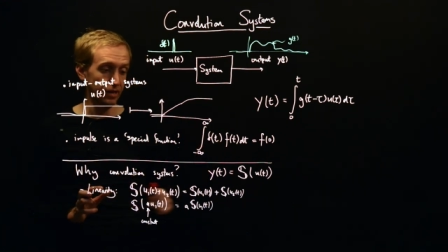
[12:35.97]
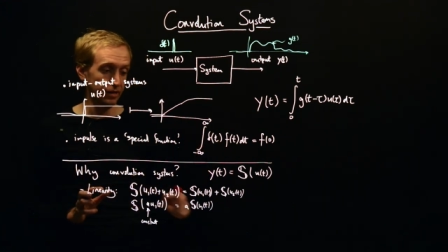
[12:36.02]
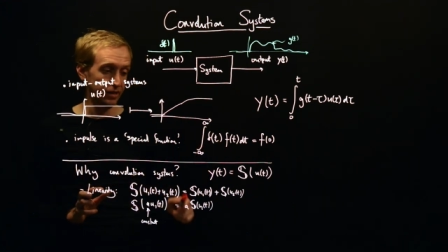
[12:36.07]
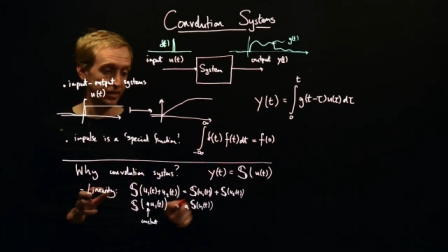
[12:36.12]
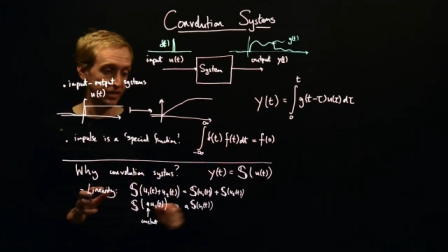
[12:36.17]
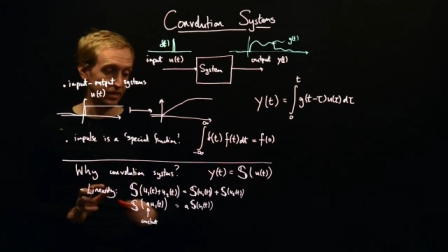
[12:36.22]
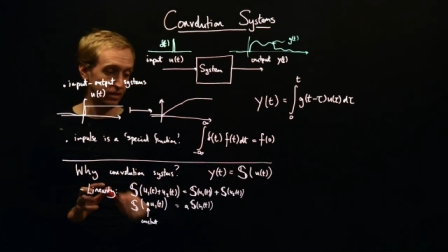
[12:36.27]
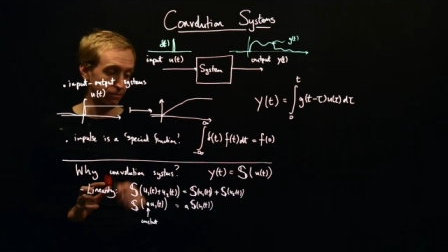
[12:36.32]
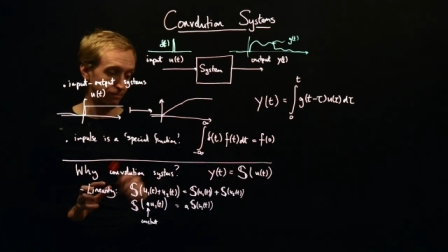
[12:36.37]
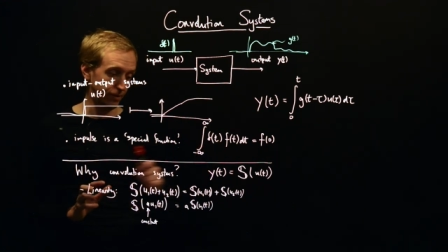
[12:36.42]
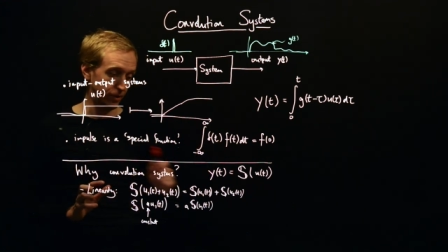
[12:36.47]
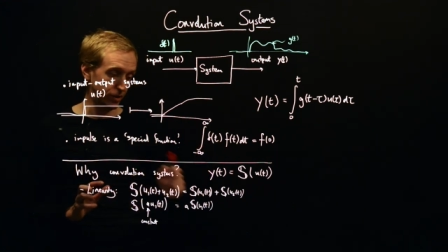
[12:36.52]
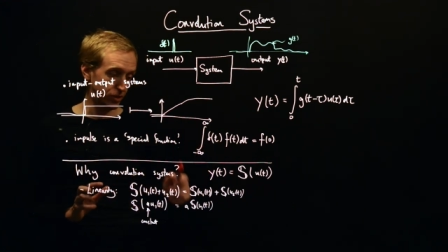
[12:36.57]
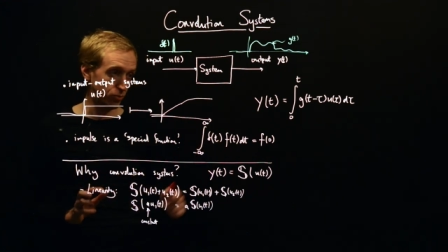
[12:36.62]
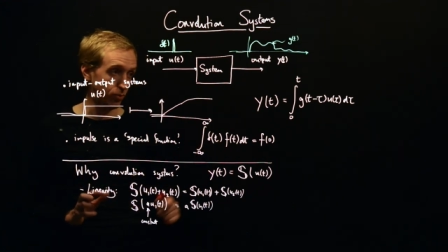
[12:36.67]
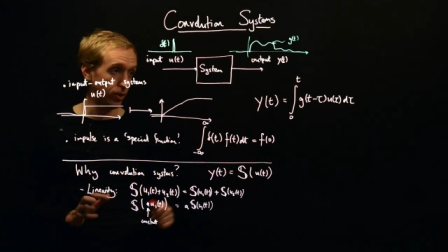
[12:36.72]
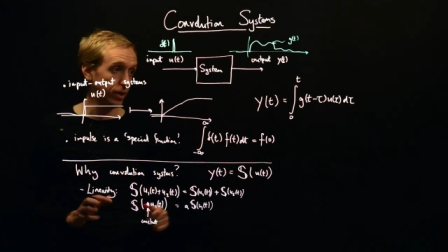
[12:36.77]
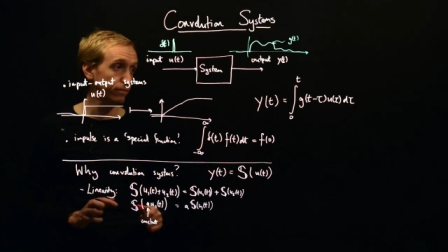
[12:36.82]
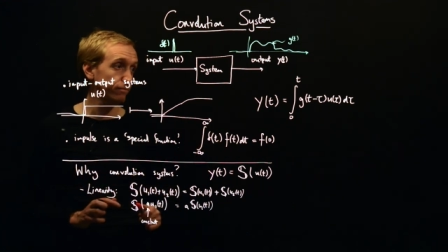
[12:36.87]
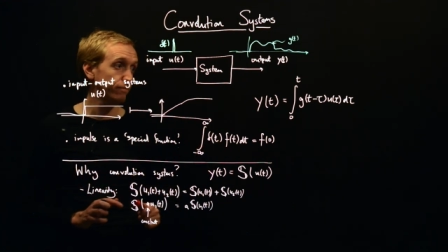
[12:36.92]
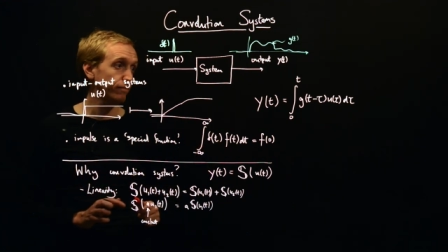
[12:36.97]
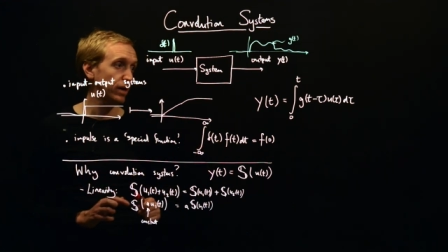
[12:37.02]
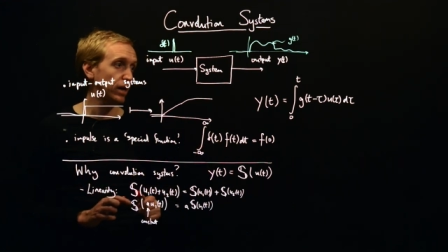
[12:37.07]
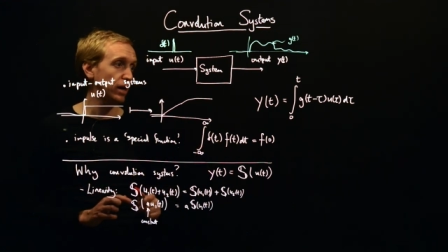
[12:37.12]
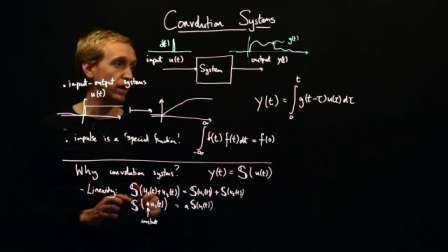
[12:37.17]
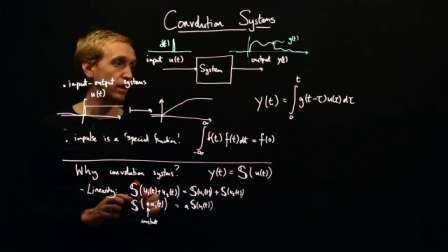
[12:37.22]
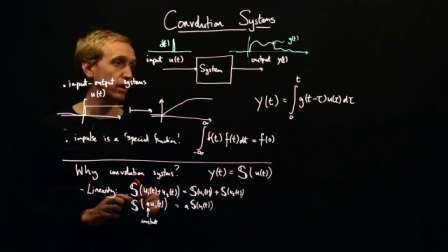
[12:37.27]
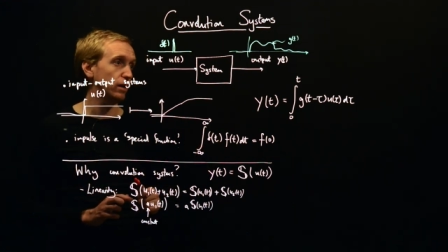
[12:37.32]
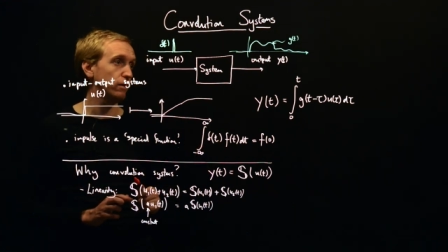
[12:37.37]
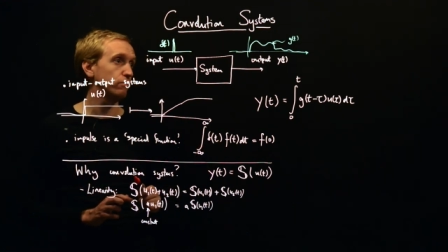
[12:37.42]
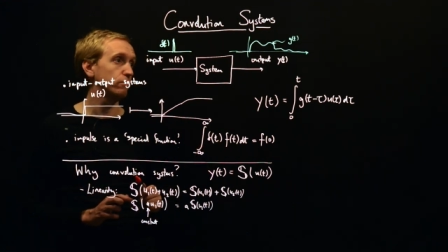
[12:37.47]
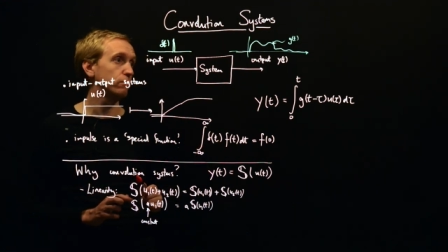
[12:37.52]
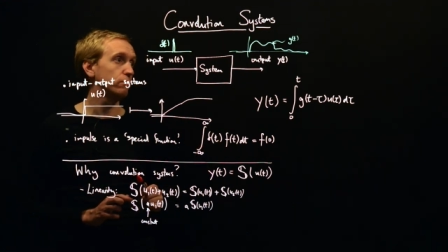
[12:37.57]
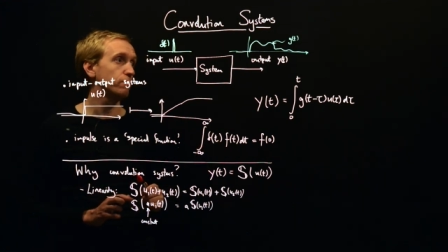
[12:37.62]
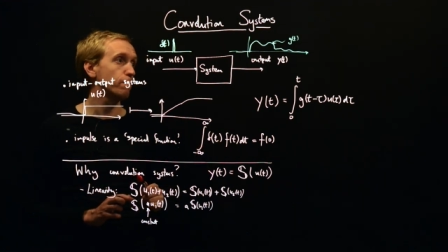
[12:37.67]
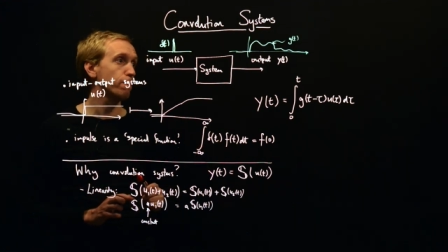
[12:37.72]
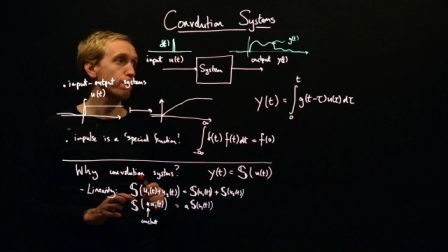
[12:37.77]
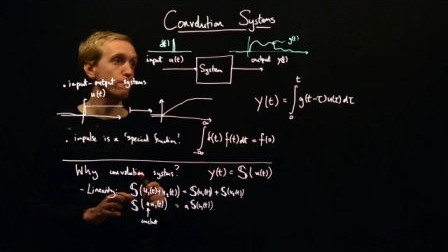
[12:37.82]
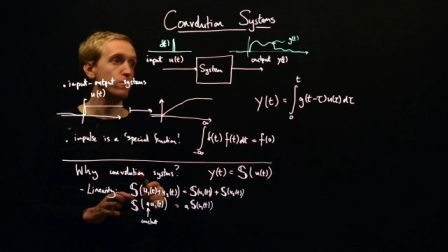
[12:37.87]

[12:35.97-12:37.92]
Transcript: This is the first one. Um,